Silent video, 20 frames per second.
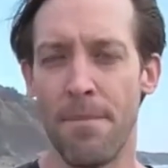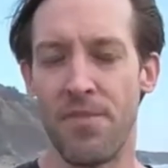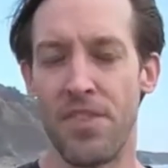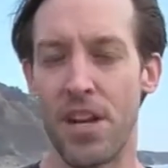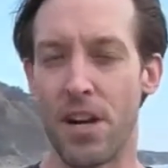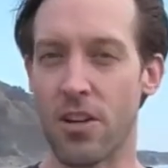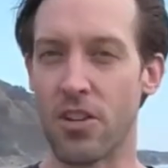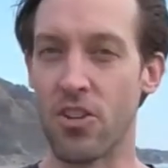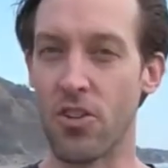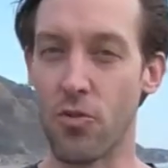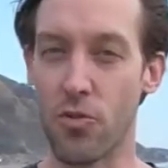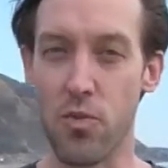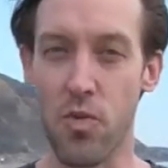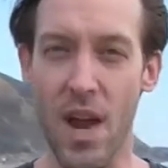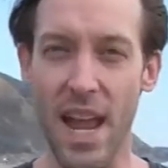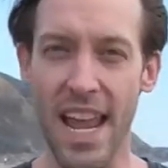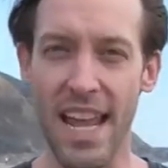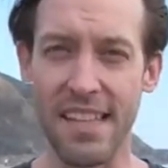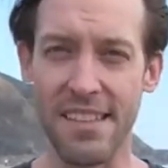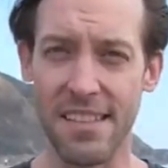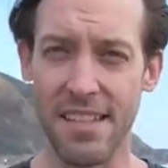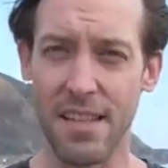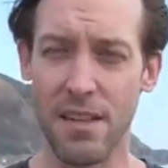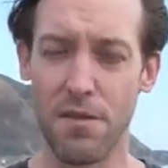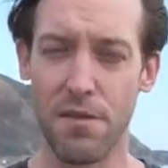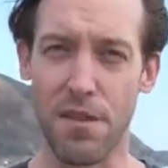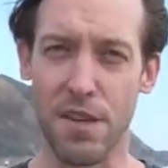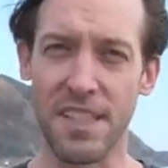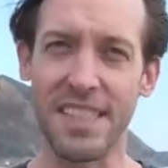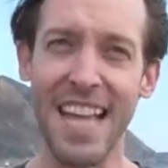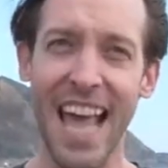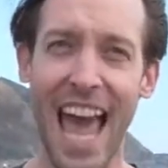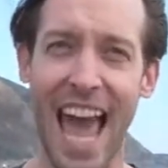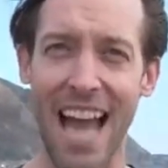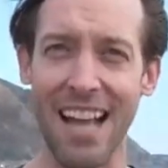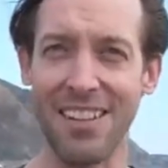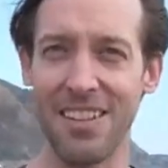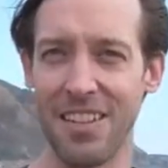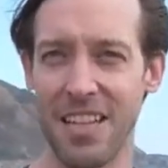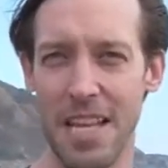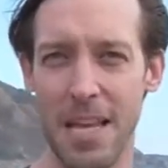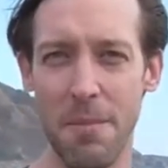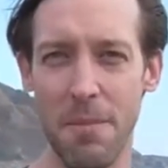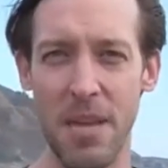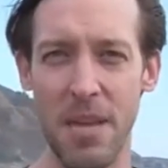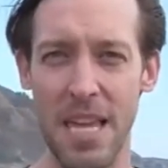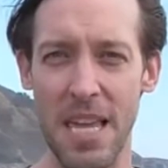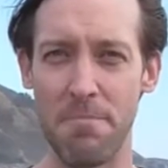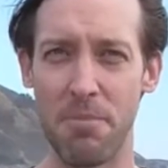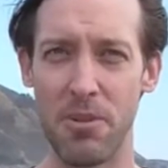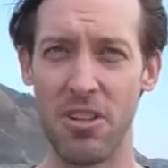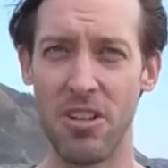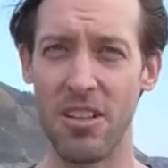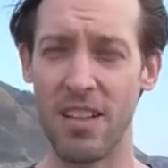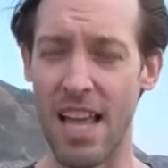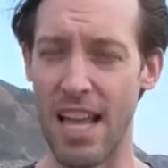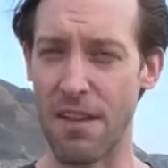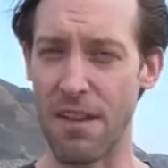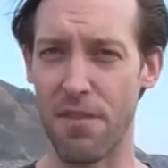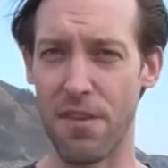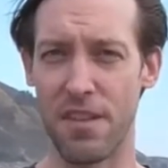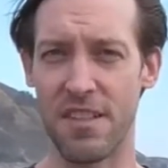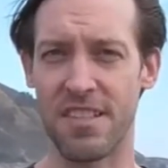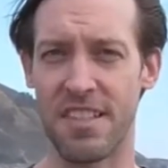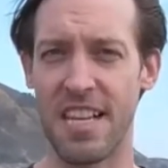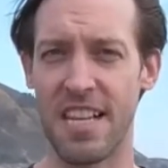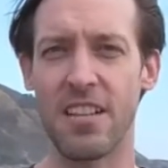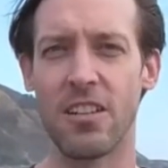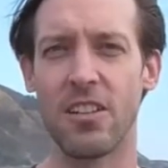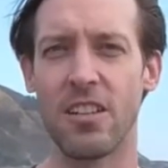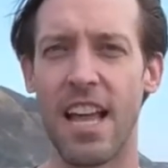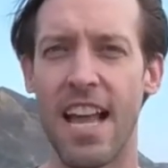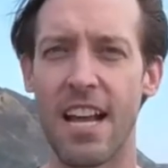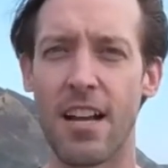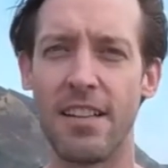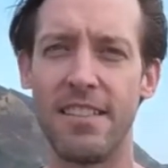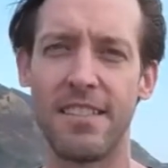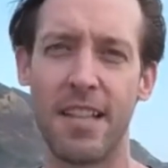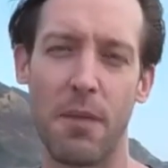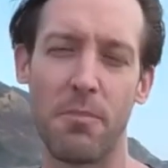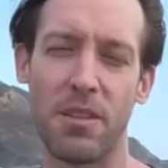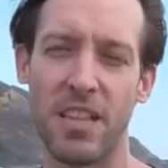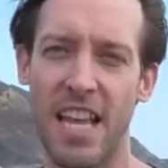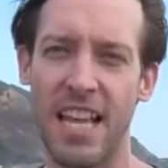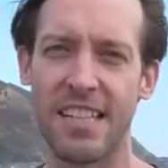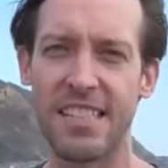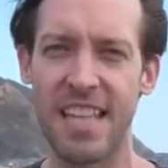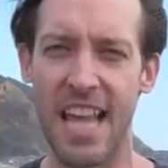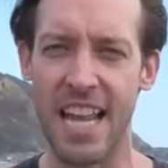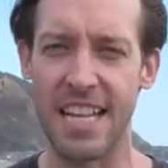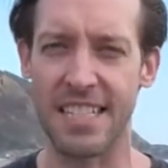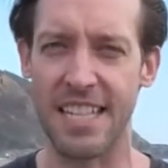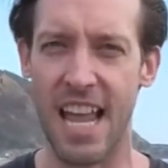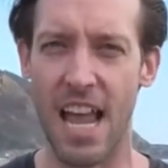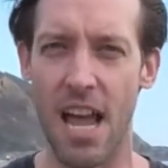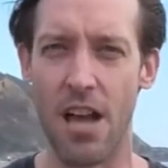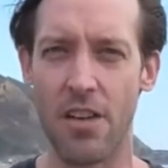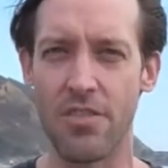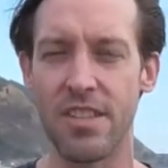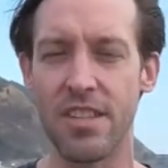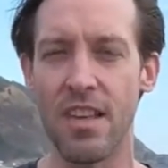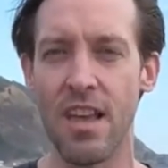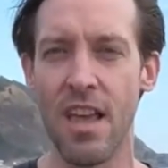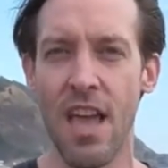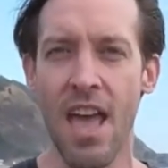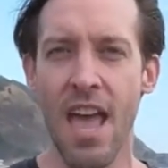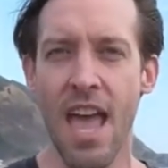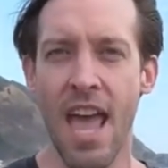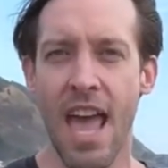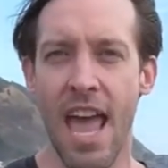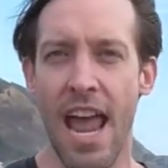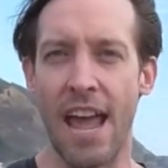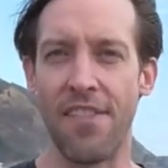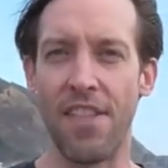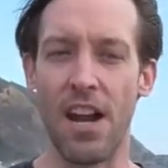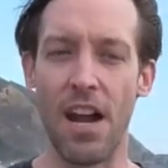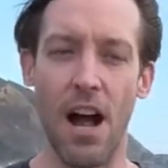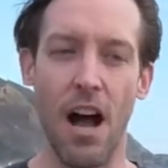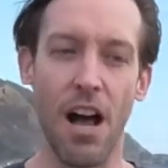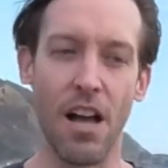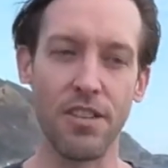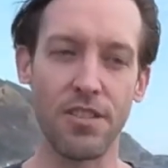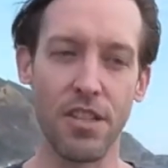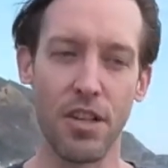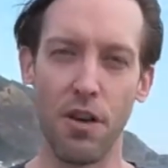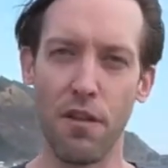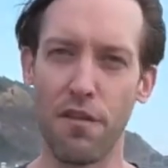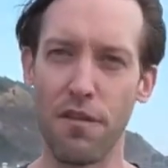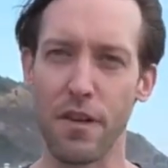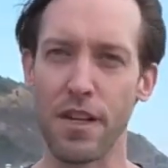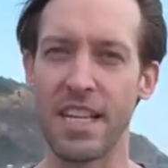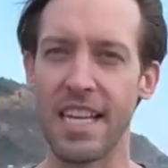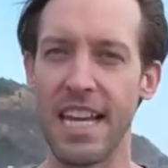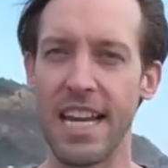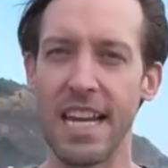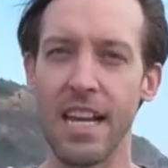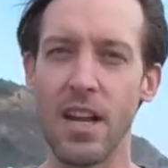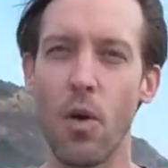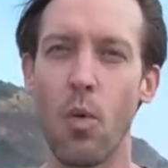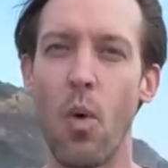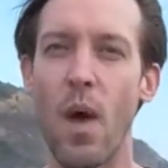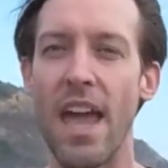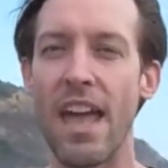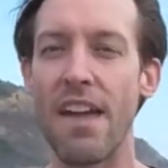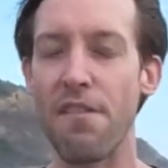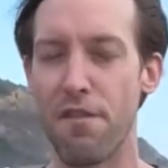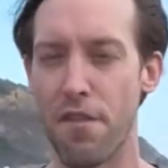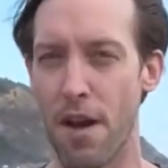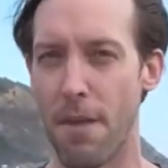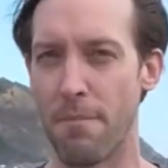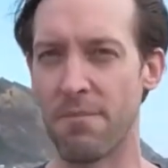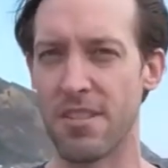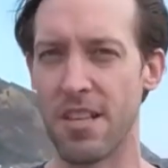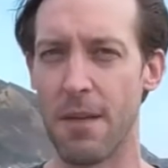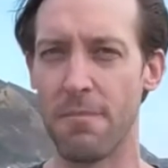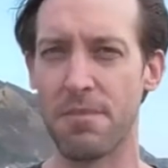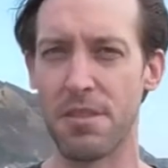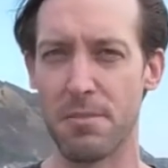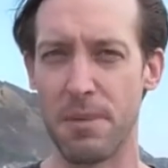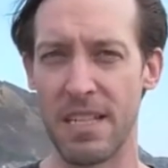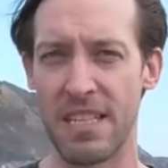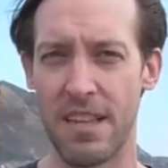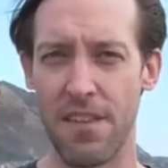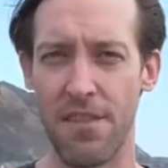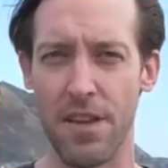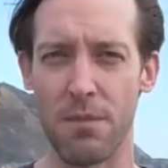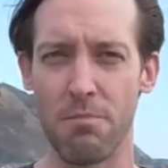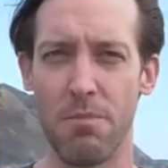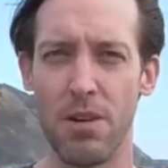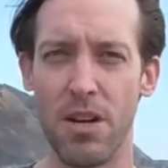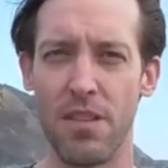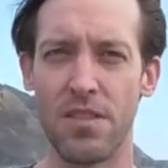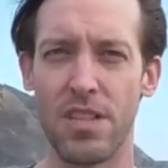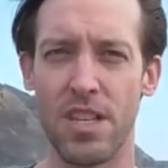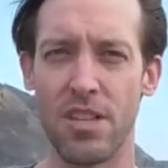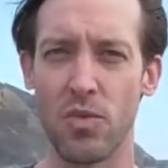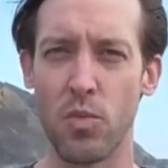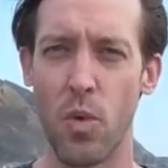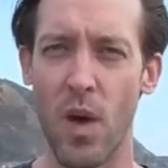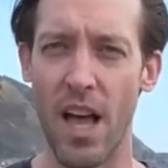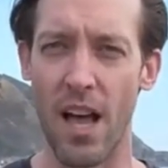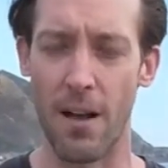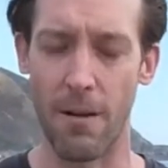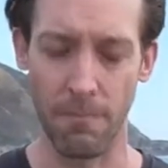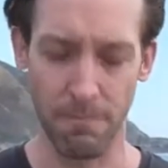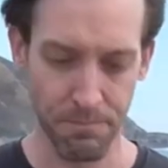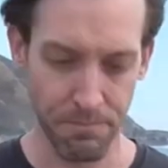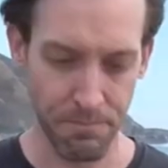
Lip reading: They're great for tackling people, like for single leg and double leg takedowns, and then also for getting away from some specific moves as well.